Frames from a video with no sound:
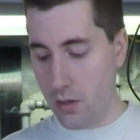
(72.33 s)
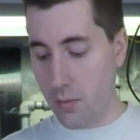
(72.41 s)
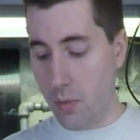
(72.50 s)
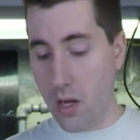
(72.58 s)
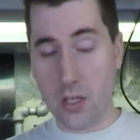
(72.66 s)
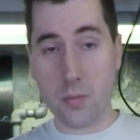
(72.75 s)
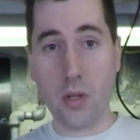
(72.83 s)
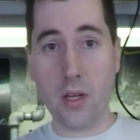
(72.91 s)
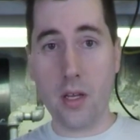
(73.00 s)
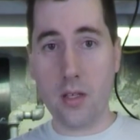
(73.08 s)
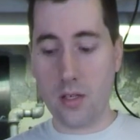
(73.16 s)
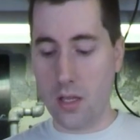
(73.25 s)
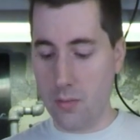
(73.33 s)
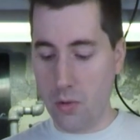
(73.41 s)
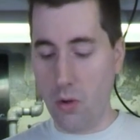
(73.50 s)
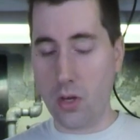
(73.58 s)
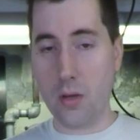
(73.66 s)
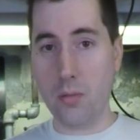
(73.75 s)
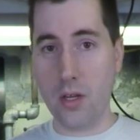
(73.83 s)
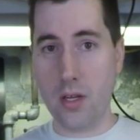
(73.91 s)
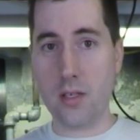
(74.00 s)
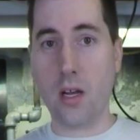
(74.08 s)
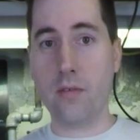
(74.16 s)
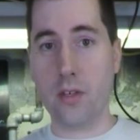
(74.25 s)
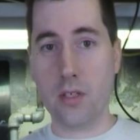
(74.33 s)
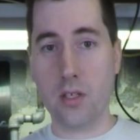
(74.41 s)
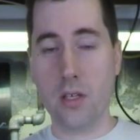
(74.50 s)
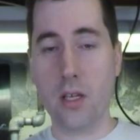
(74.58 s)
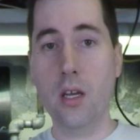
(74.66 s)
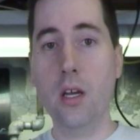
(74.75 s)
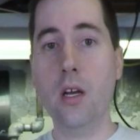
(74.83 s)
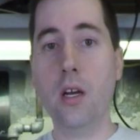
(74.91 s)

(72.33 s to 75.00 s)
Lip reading: The Bosch blades and the Milwaukee blades obviously